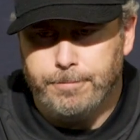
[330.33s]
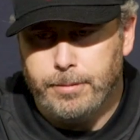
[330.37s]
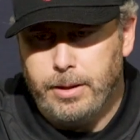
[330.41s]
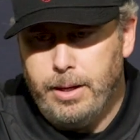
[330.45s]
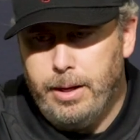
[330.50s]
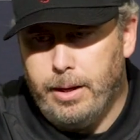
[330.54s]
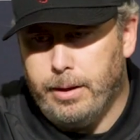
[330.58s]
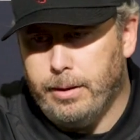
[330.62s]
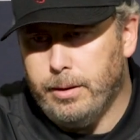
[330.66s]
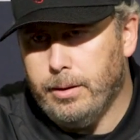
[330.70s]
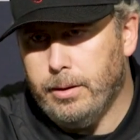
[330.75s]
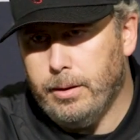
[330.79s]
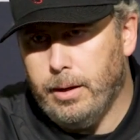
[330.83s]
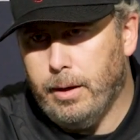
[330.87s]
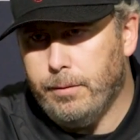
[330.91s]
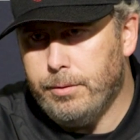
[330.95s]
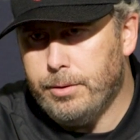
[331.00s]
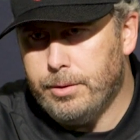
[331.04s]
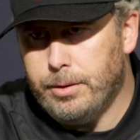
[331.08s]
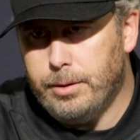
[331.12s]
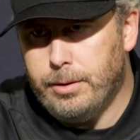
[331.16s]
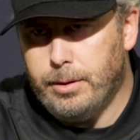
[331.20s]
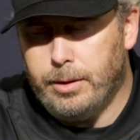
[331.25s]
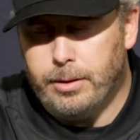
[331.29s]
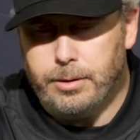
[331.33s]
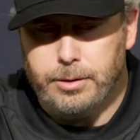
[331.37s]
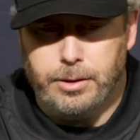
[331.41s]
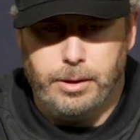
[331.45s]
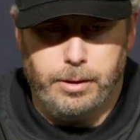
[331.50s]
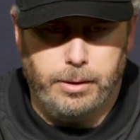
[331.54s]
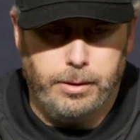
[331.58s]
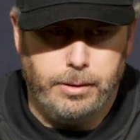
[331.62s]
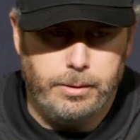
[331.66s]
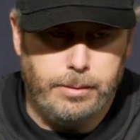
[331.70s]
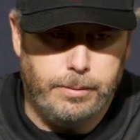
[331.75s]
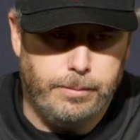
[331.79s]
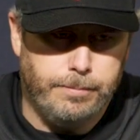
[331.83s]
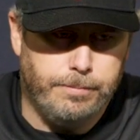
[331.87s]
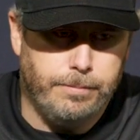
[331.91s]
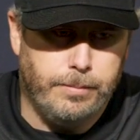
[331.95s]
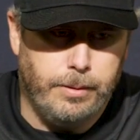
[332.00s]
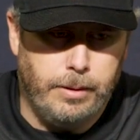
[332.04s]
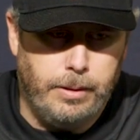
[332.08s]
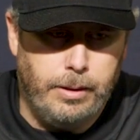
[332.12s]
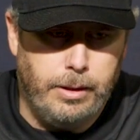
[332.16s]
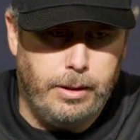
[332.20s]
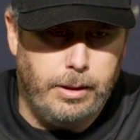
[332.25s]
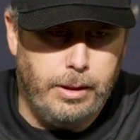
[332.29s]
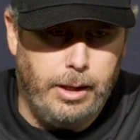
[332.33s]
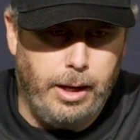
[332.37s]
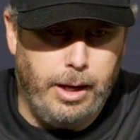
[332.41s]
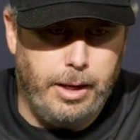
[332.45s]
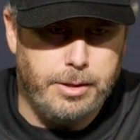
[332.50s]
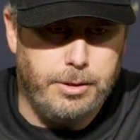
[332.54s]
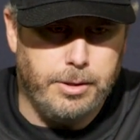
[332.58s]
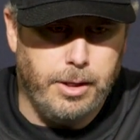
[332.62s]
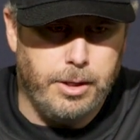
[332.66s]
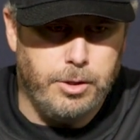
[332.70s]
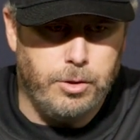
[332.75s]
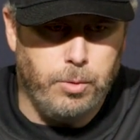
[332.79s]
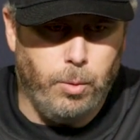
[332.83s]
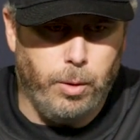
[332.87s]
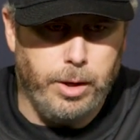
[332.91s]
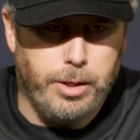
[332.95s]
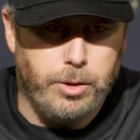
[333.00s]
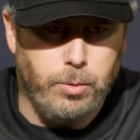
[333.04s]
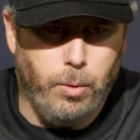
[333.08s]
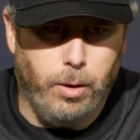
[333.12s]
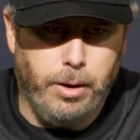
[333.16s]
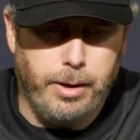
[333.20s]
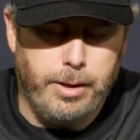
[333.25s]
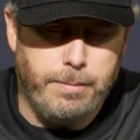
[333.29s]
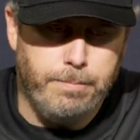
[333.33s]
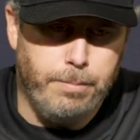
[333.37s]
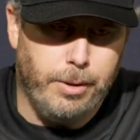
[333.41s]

yeah, obviously you consider hindsight's 2020.